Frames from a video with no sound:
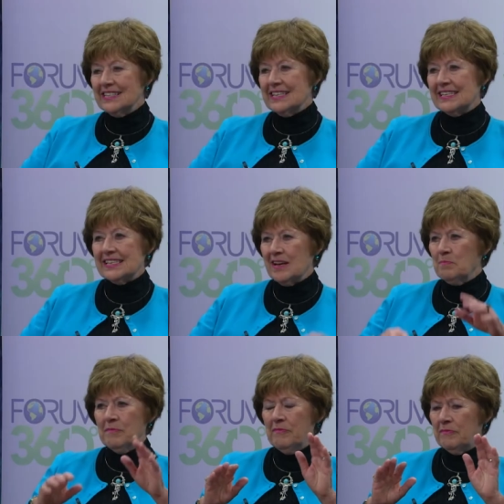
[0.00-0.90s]

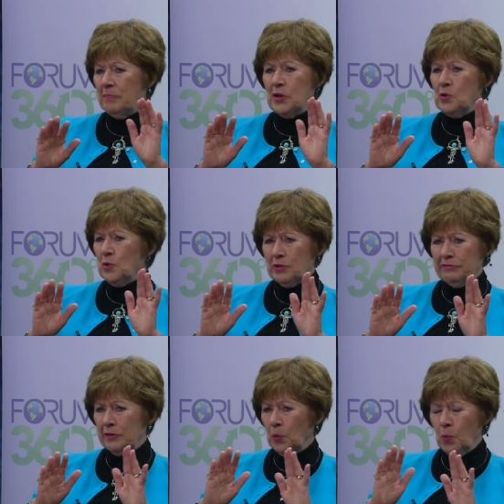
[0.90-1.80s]
some
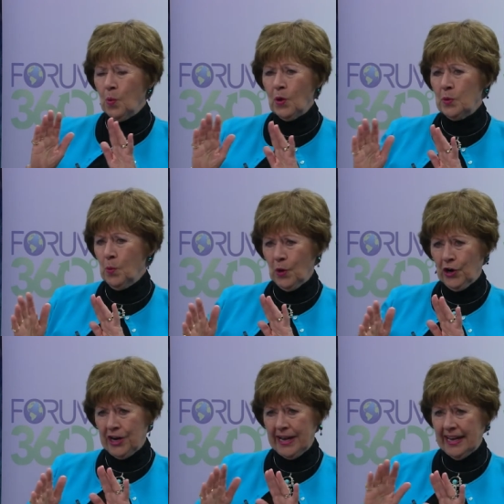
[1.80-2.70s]
beautiful
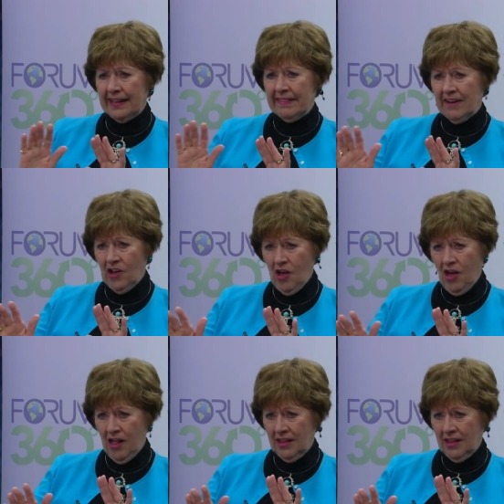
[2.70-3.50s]
woodwork in the hall,